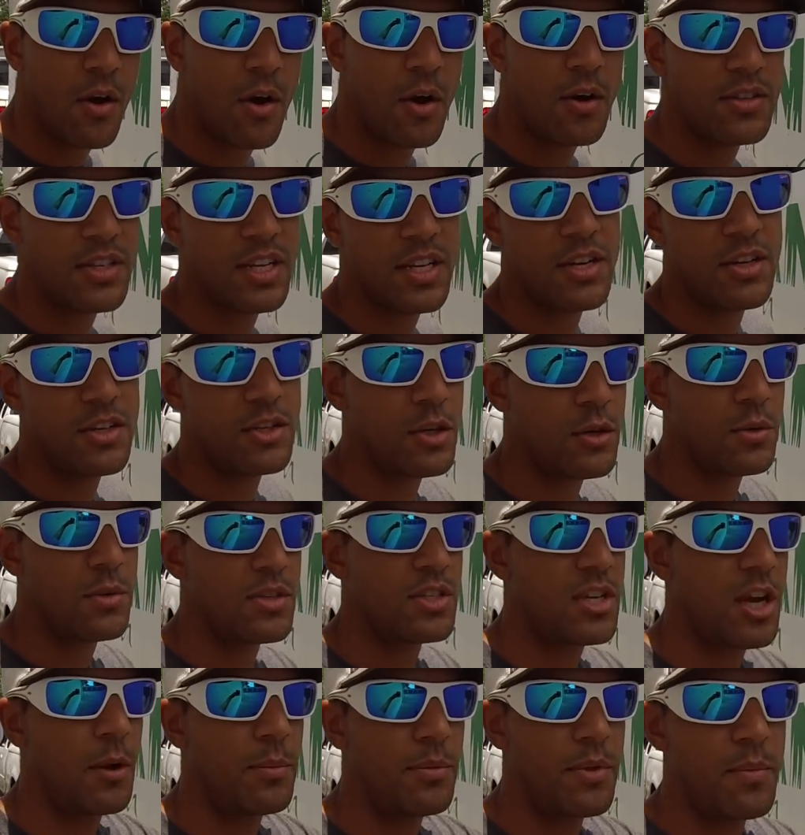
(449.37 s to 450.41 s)
all I had to do was
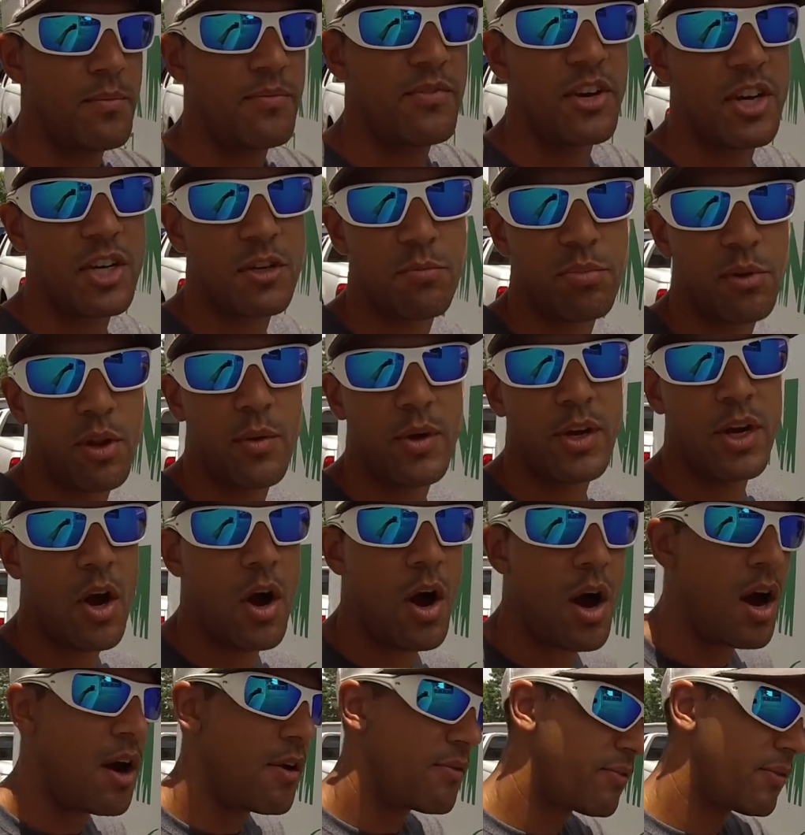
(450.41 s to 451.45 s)
help them finish blowing
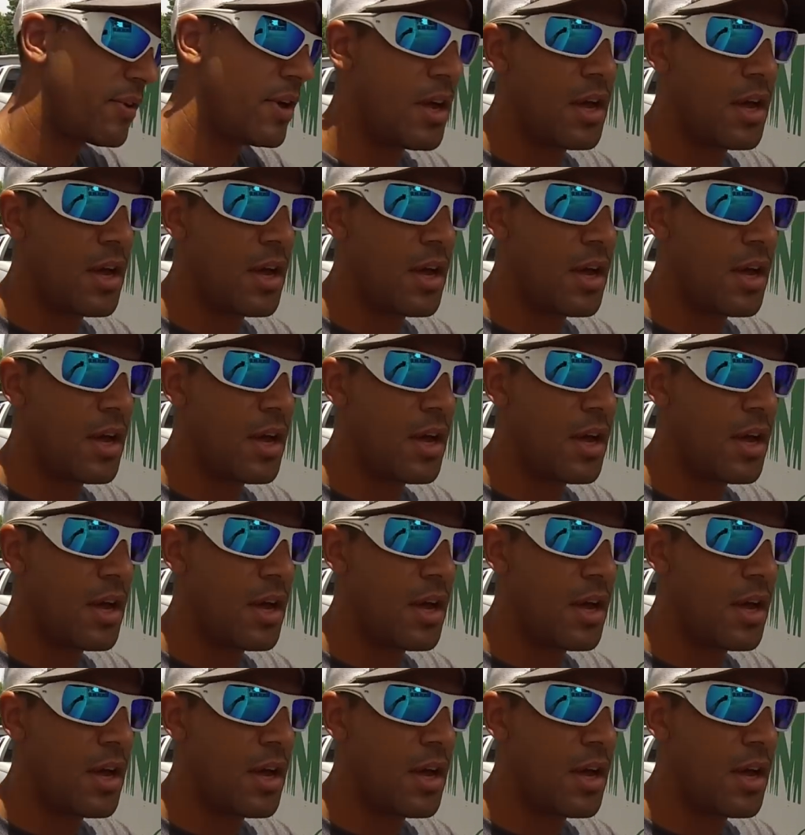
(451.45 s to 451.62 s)
off.